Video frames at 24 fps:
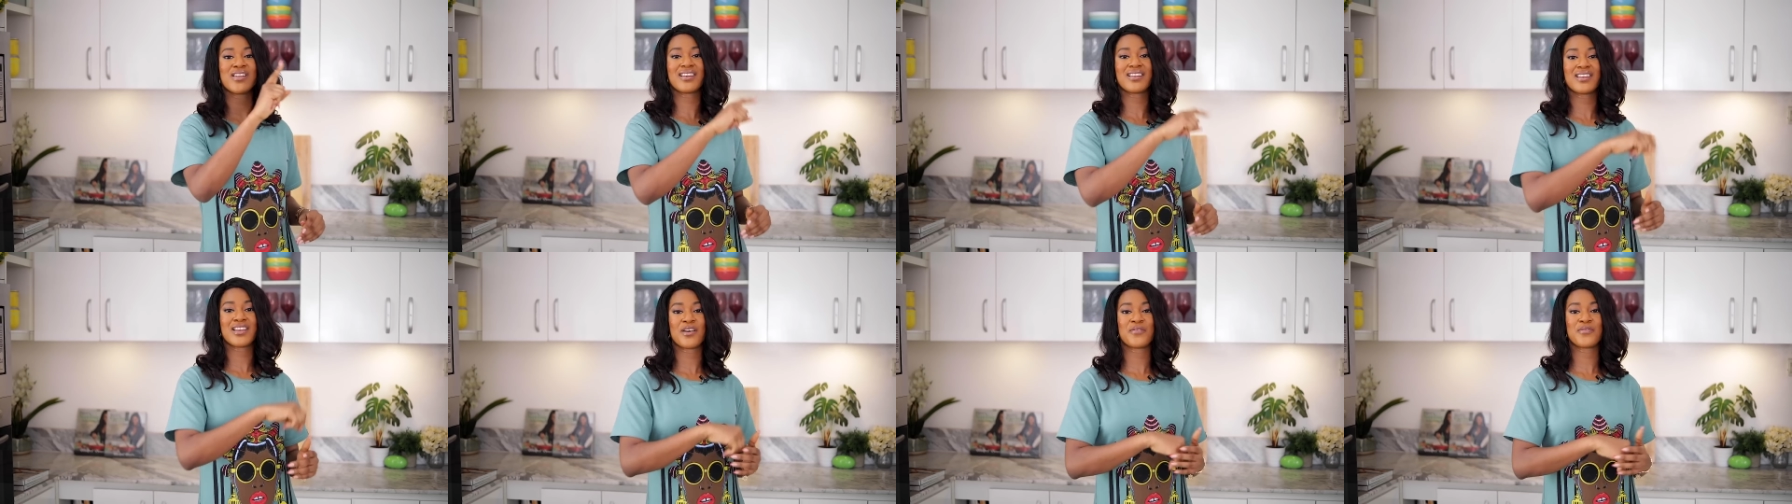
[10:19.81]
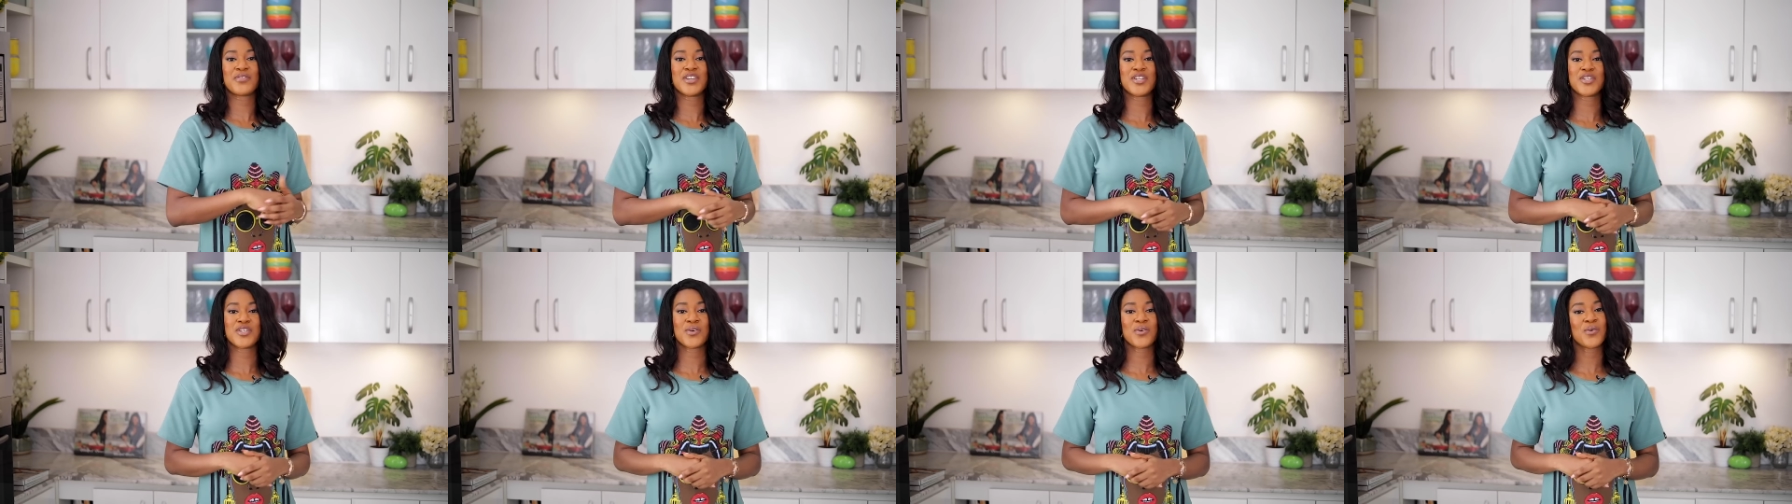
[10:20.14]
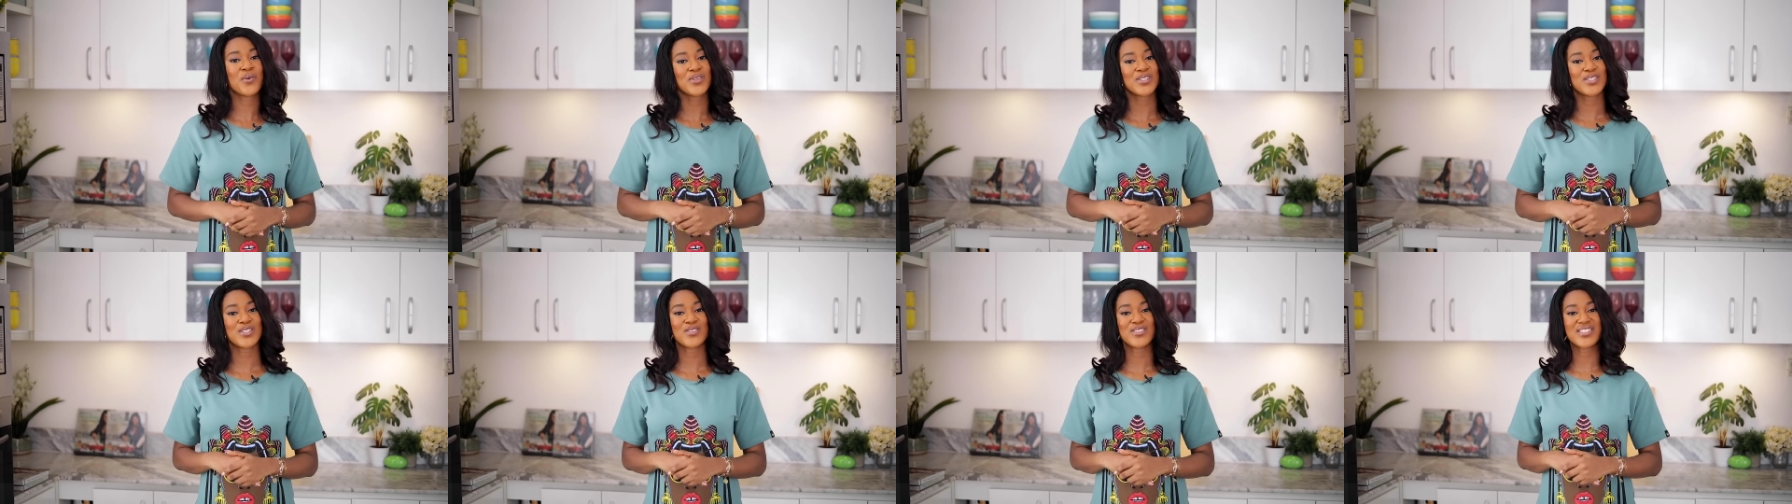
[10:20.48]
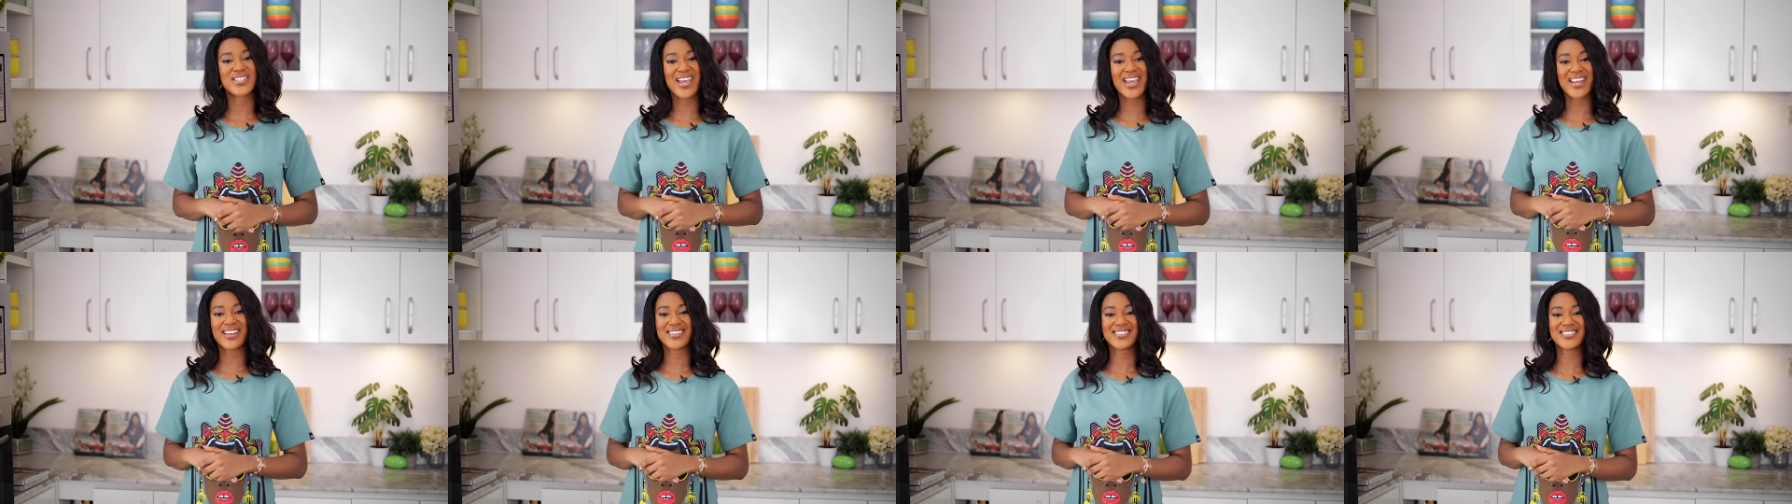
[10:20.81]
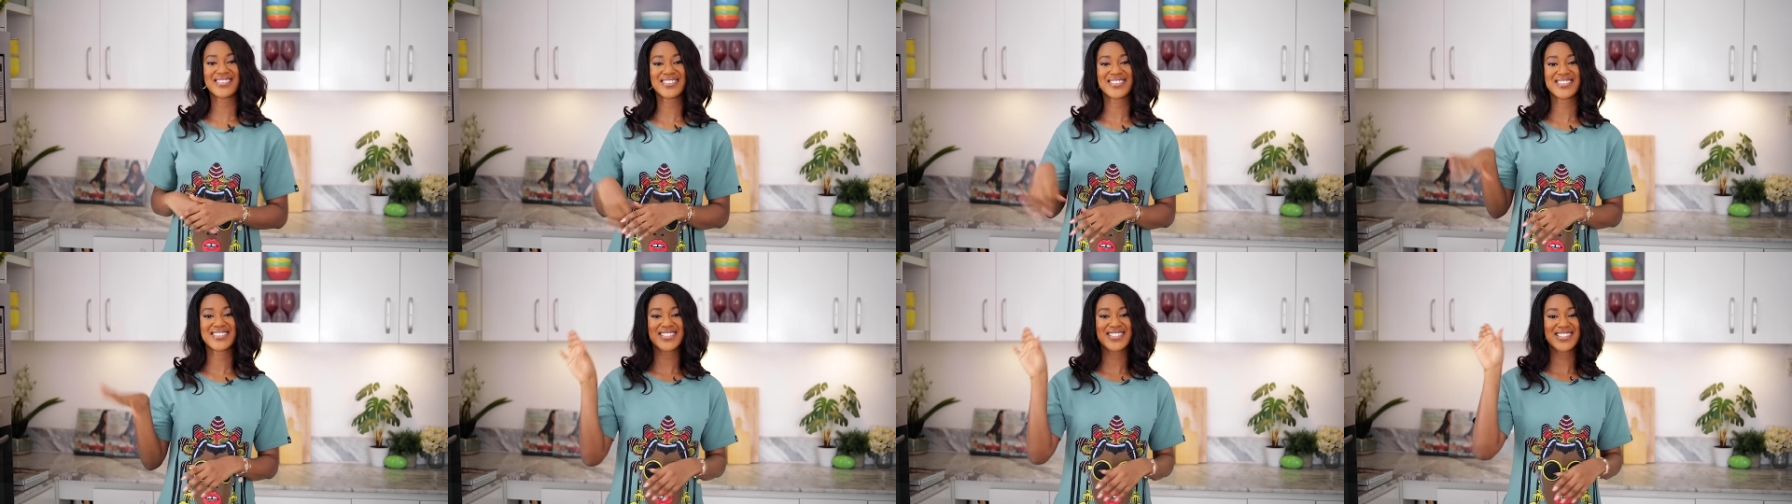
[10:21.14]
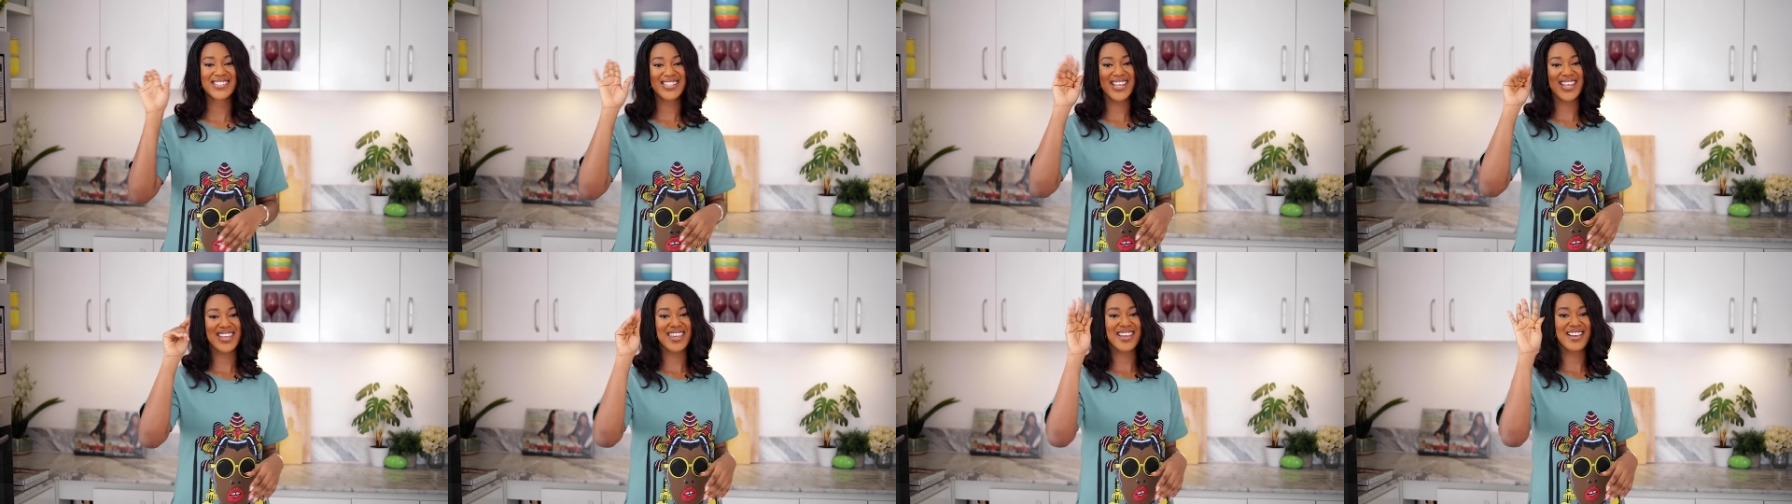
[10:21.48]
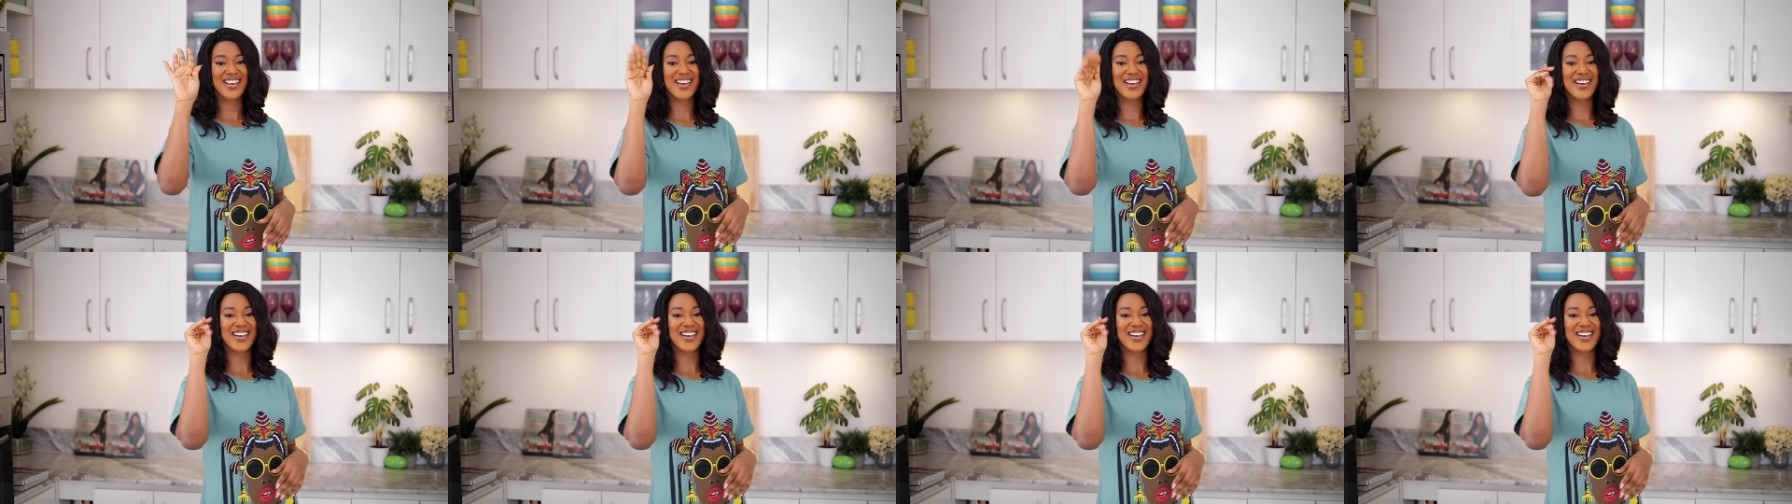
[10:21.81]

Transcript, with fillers: in another video. Until then, take care